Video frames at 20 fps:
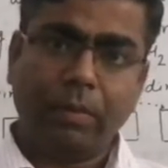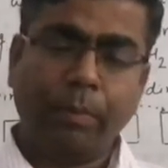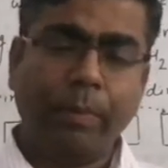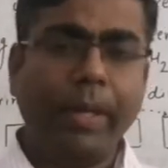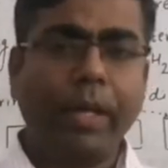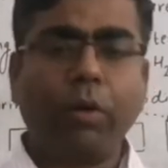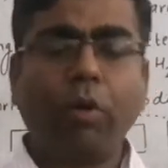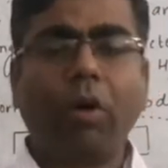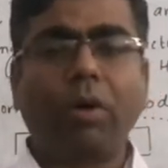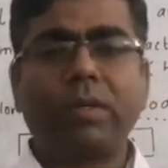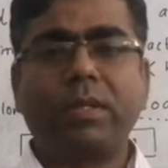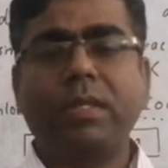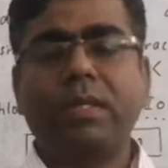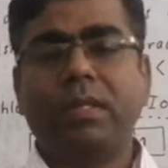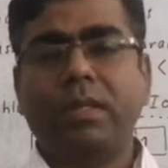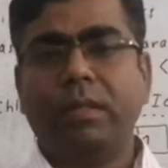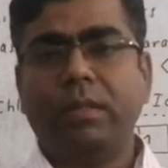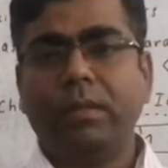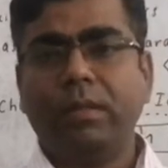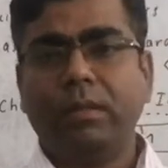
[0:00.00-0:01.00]
make
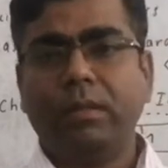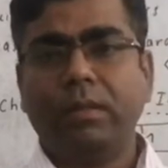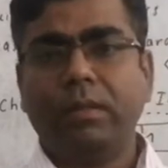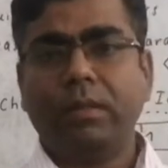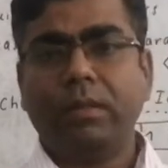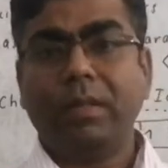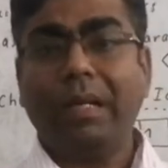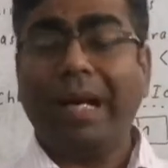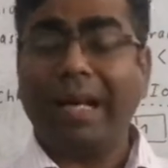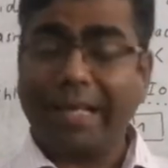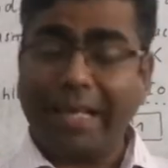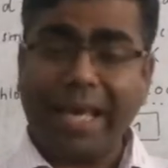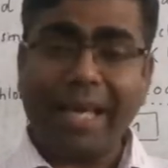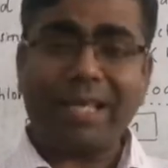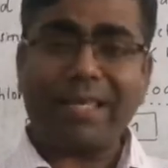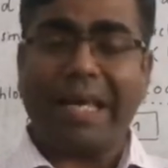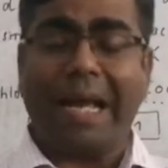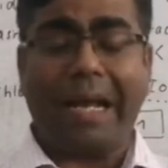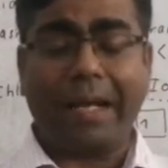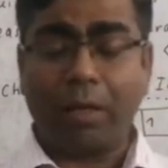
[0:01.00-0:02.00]
oxygen a
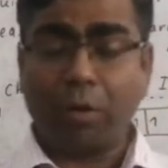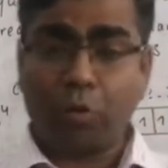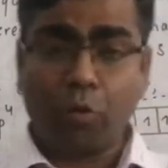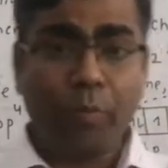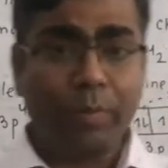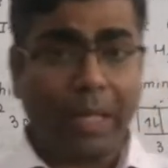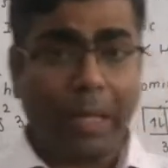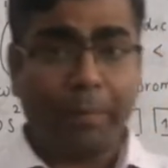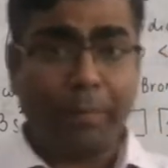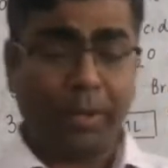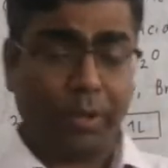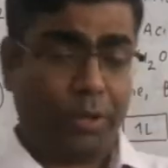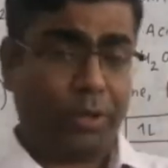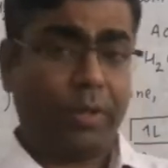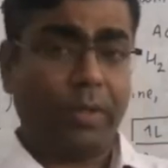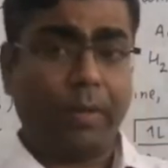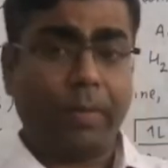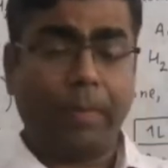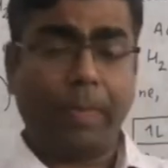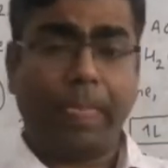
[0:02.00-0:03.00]
gas at a room
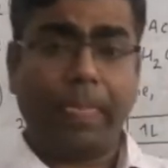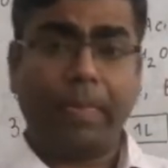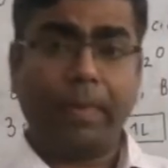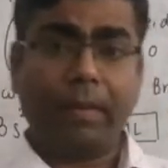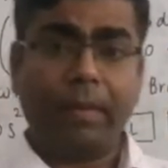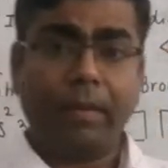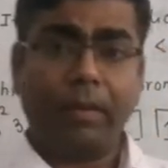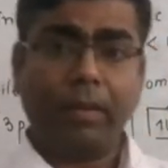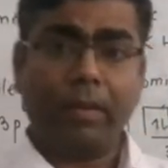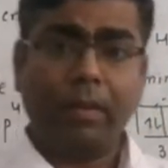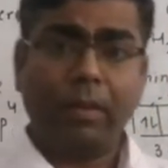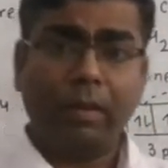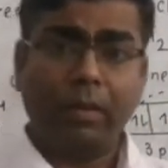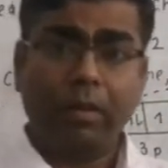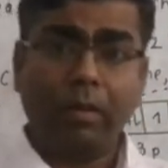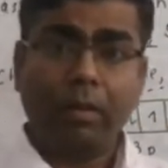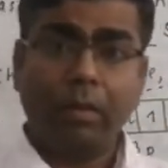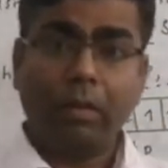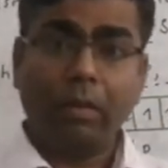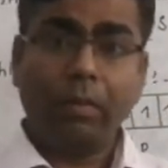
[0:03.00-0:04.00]
temperature.
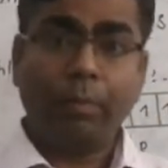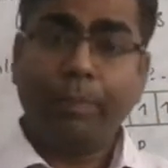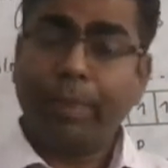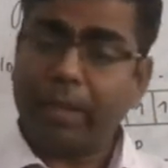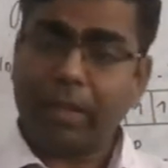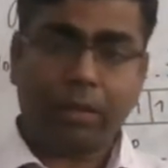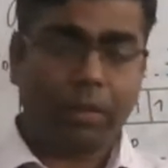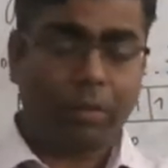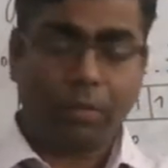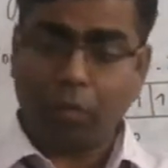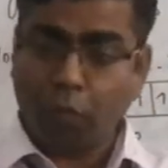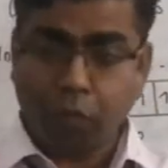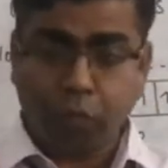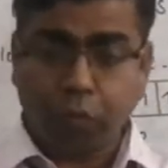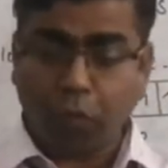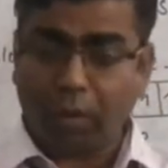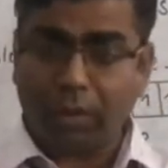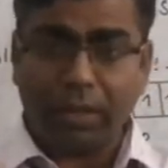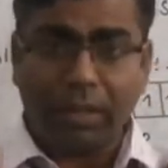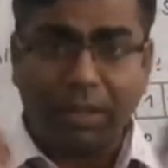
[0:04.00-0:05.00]
But
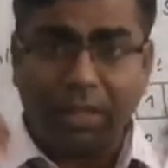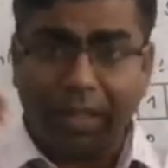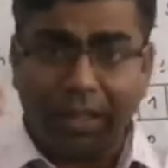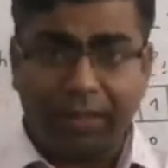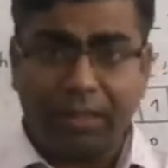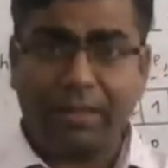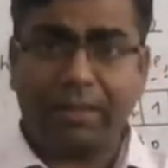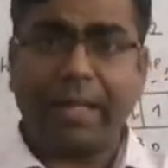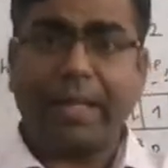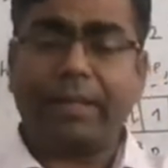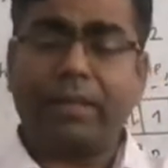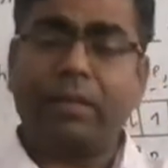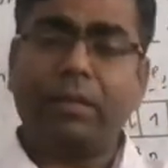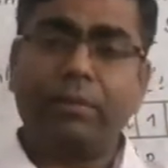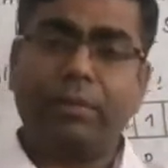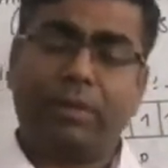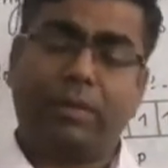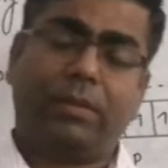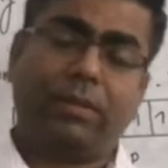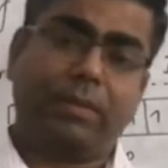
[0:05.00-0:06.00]
for the other
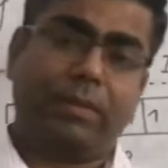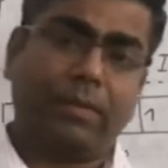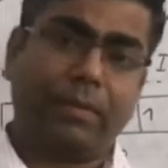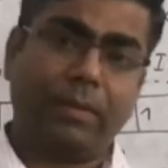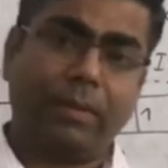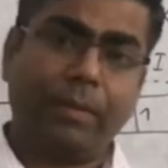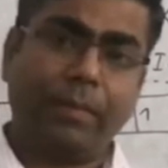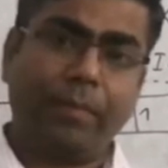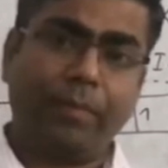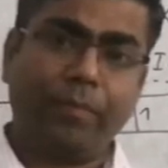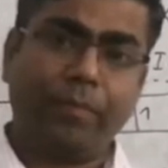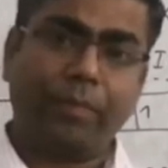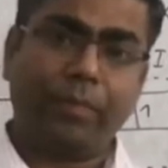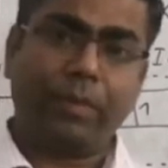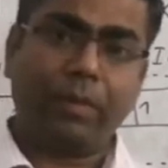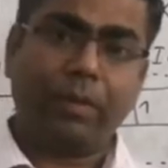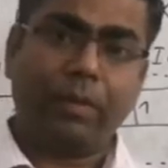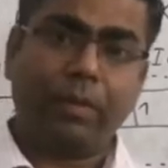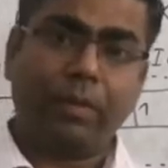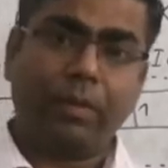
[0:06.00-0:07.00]
atoms,
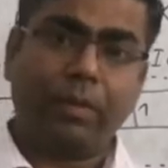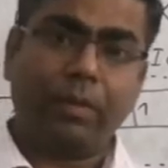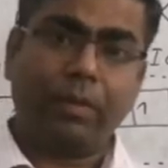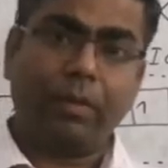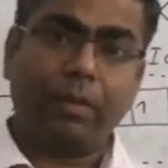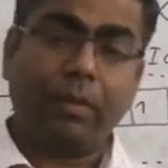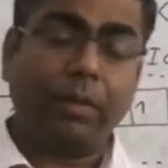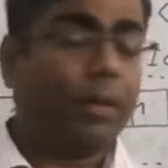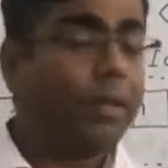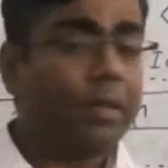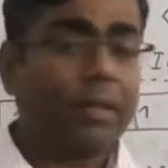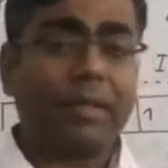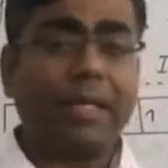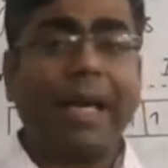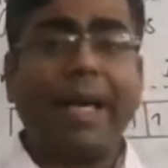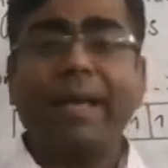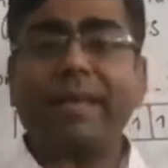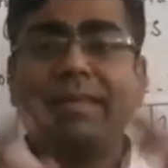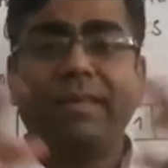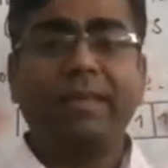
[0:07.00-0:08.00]
their
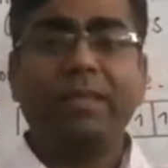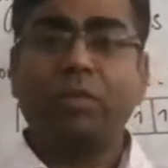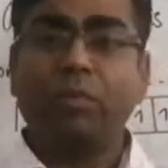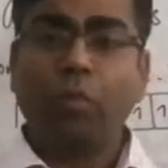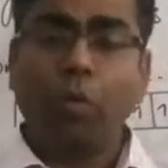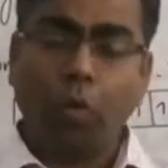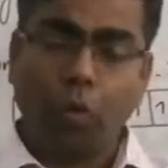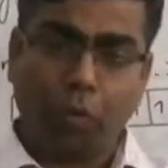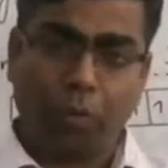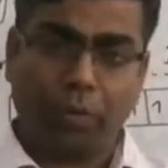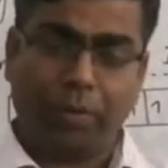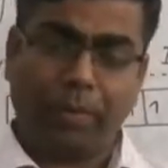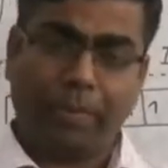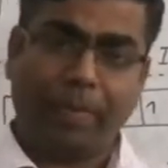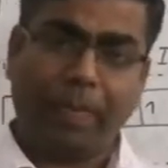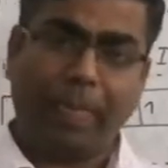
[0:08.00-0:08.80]
size is more.